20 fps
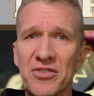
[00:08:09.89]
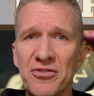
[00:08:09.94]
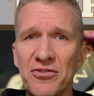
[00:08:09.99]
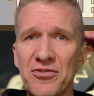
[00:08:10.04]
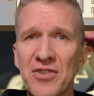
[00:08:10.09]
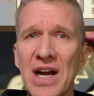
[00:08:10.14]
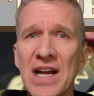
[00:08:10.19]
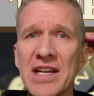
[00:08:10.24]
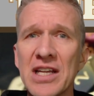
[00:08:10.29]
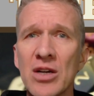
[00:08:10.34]

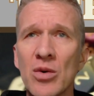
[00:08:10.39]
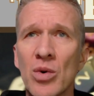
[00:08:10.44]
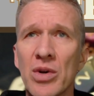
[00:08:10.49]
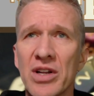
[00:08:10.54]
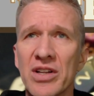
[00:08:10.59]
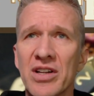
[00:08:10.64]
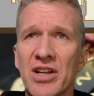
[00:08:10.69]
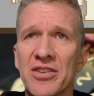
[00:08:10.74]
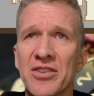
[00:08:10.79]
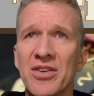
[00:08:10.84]
fighting one
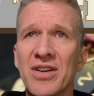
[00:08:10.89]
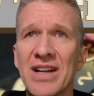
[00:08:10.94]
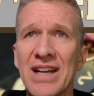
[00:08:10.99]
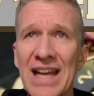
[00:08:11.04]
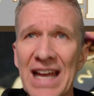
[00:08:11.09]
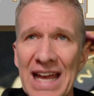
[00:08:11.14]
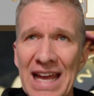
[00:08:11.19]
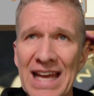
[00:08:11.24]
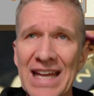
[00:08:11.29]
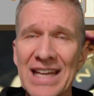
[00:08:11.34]
another
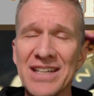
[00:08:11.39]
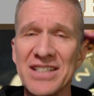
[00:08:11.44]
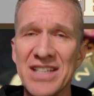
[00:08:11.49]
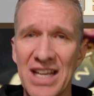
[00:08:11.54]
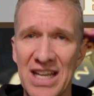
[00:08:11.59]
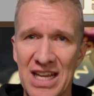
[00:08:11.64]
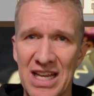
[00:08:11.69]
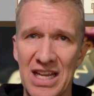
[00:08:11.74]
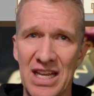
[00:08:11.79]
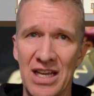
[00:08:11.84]
hand to
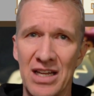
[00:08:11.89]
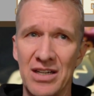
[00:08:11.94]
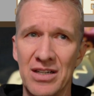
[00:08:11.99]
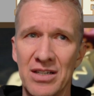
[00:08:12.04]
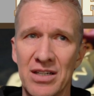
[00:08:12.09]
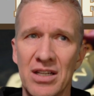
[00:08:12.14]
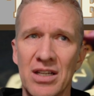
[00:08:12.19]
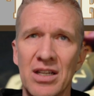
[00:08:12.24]
hand.